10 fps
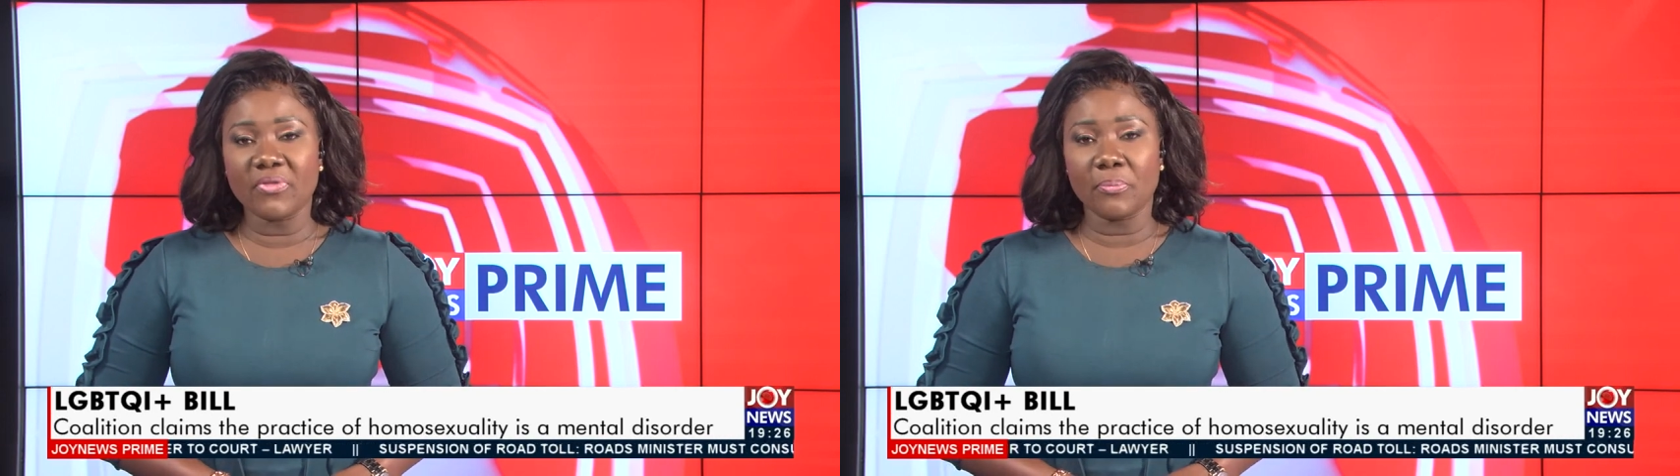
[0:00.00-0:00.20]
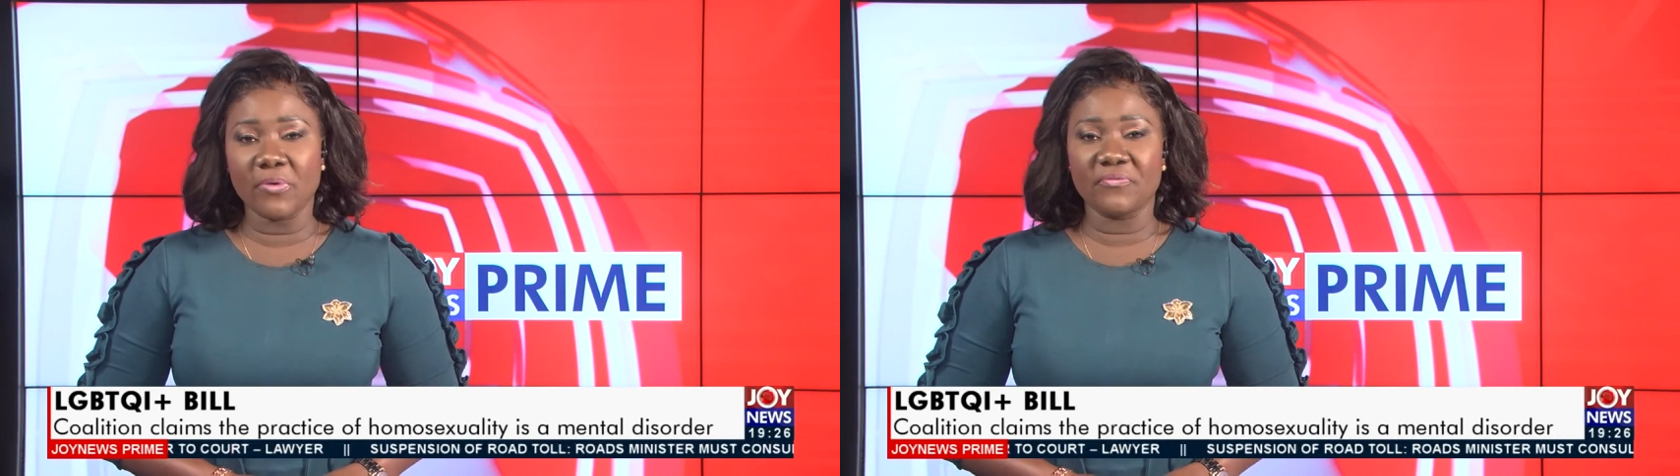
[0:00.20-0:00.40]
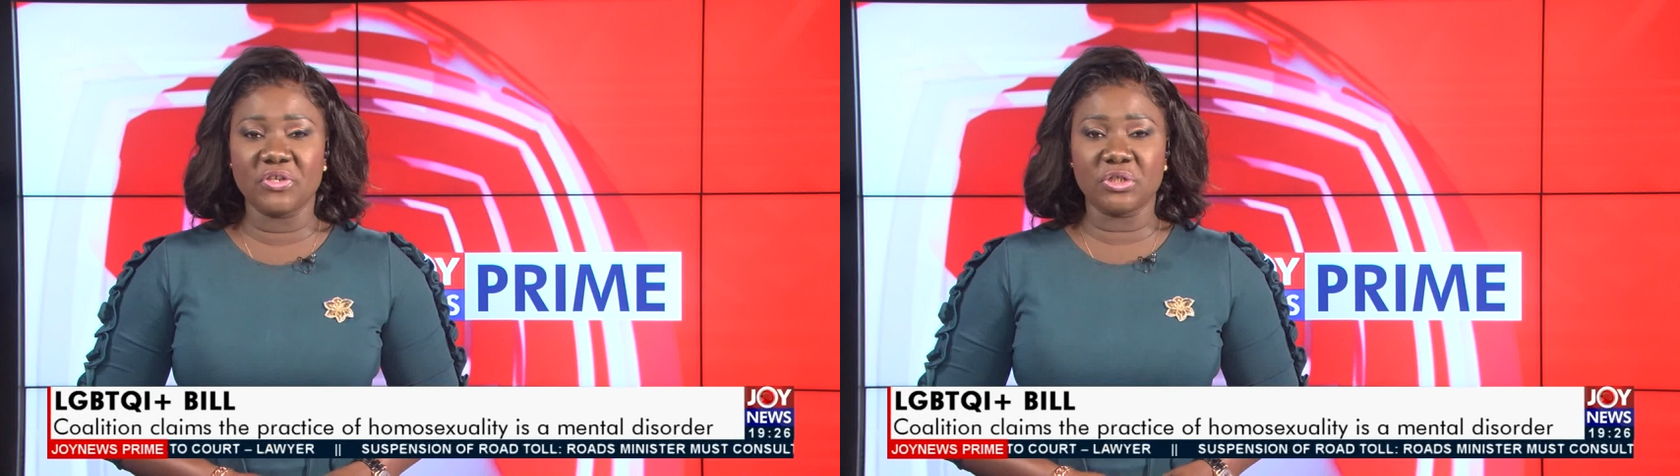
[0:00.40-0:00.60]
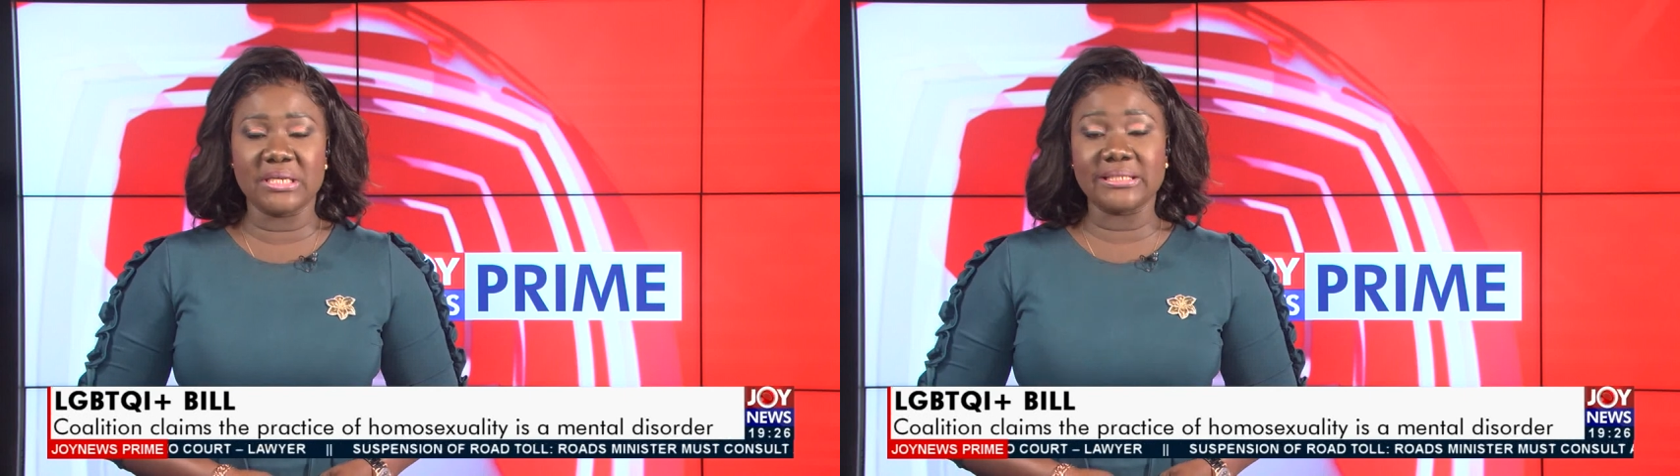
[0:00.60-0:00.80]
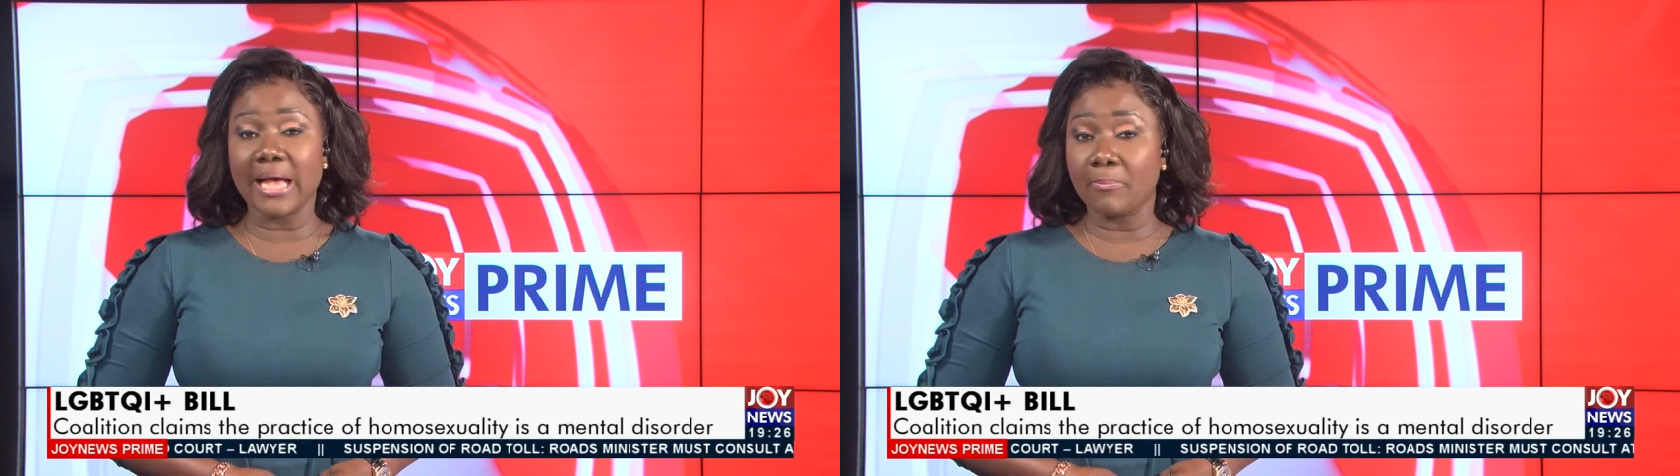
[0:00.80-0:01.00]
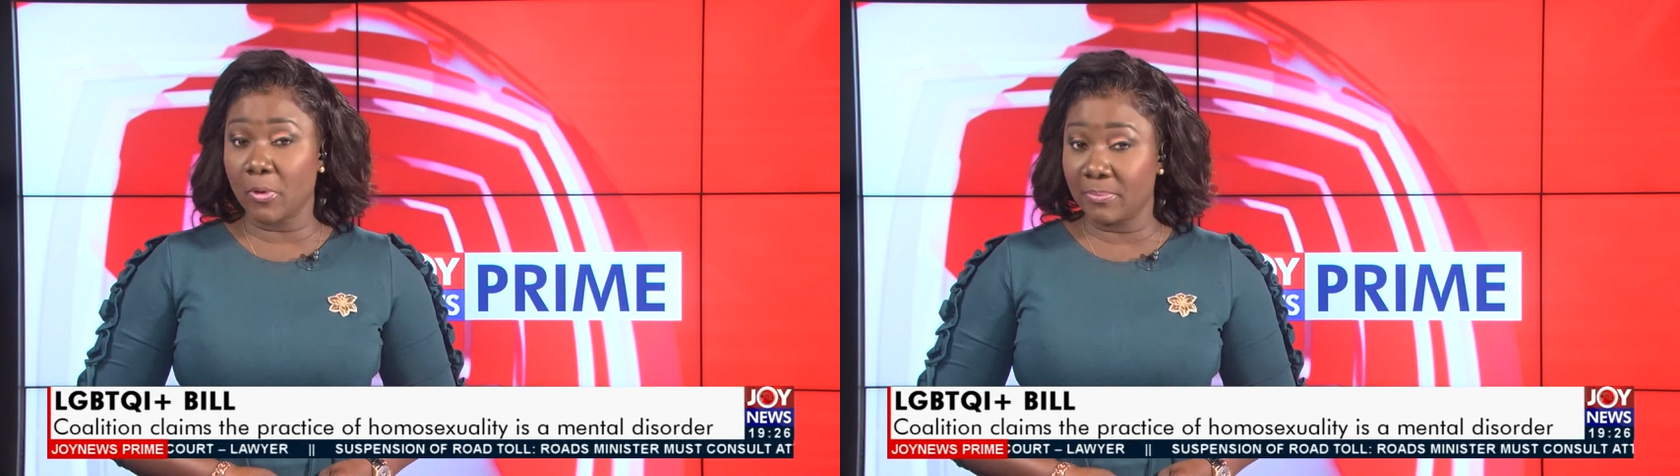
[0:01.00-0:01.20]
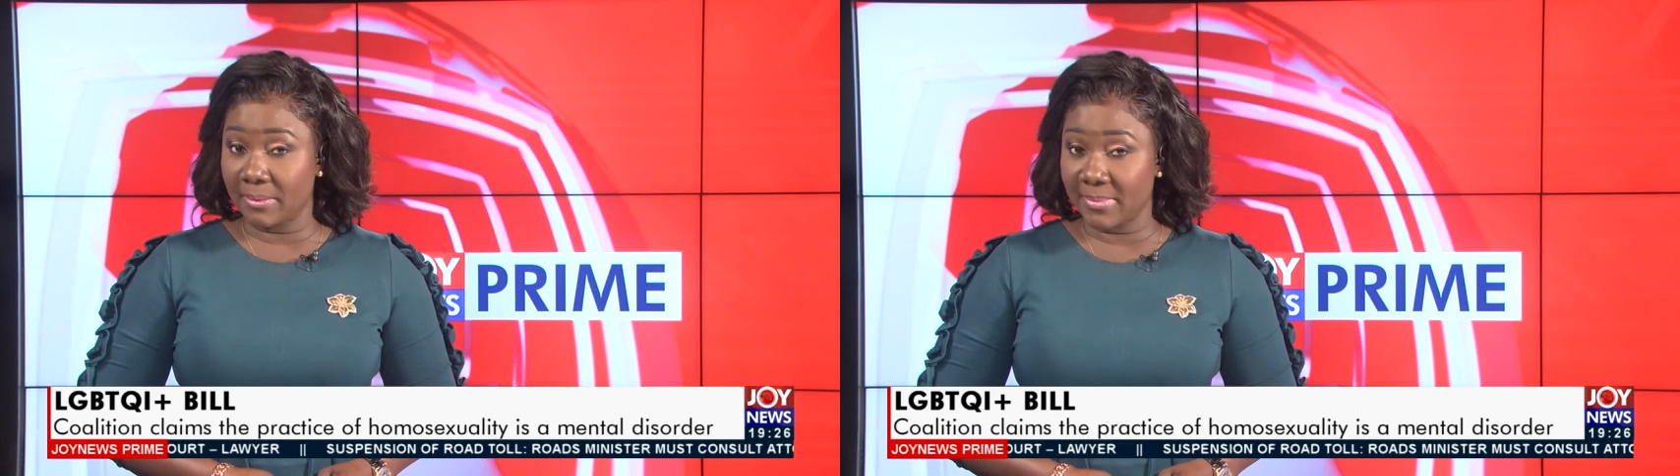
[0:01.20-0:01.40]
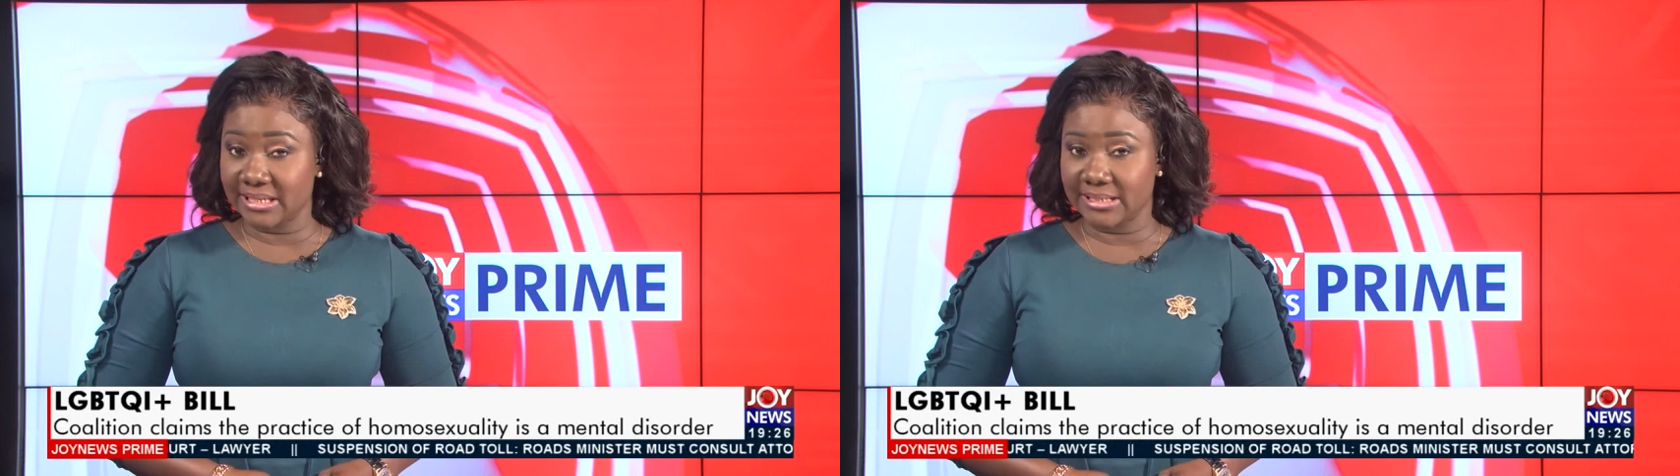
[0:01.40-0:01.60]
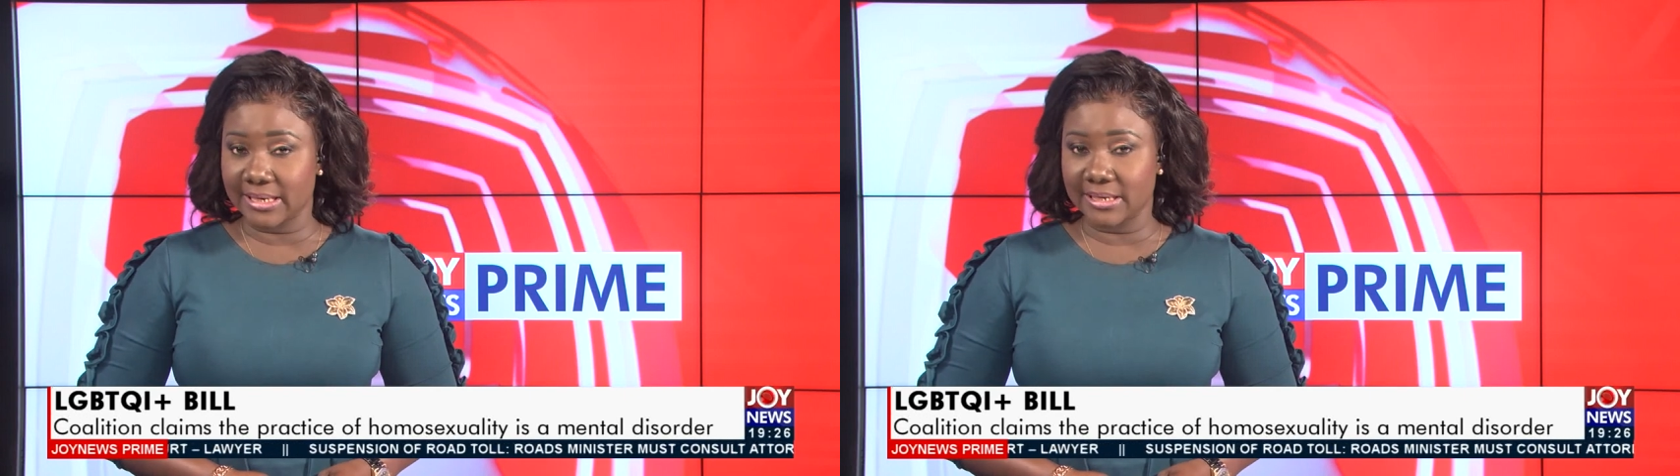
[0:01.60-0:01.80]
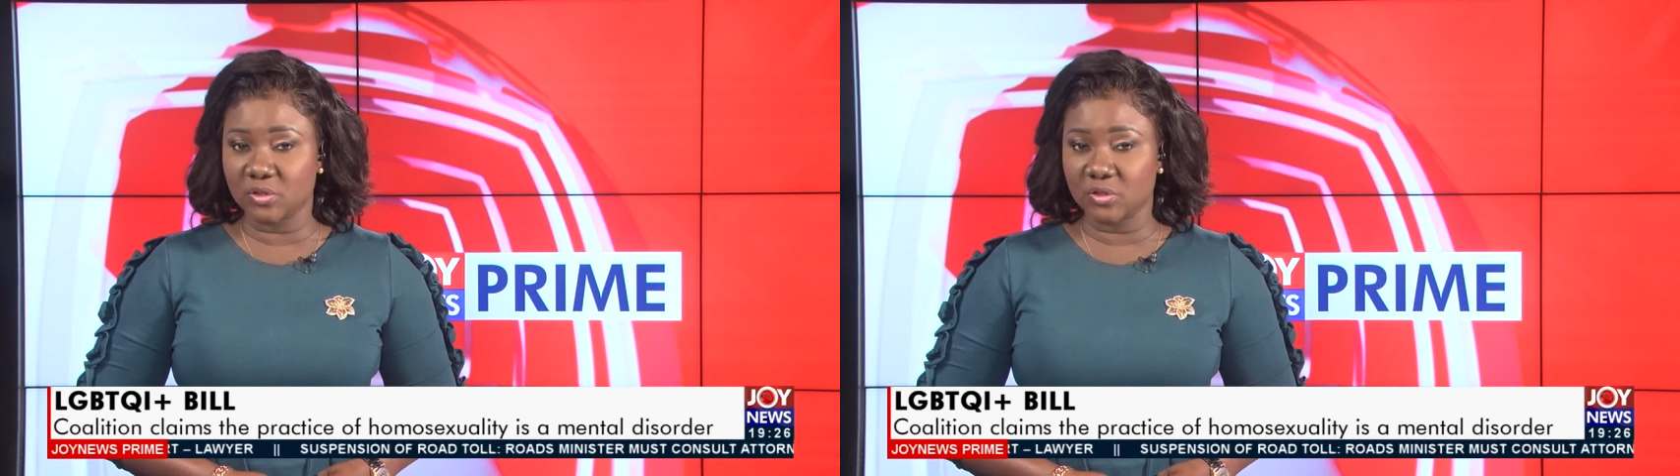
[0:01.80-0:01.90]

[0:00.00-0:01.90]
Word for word: the provisions are problematic.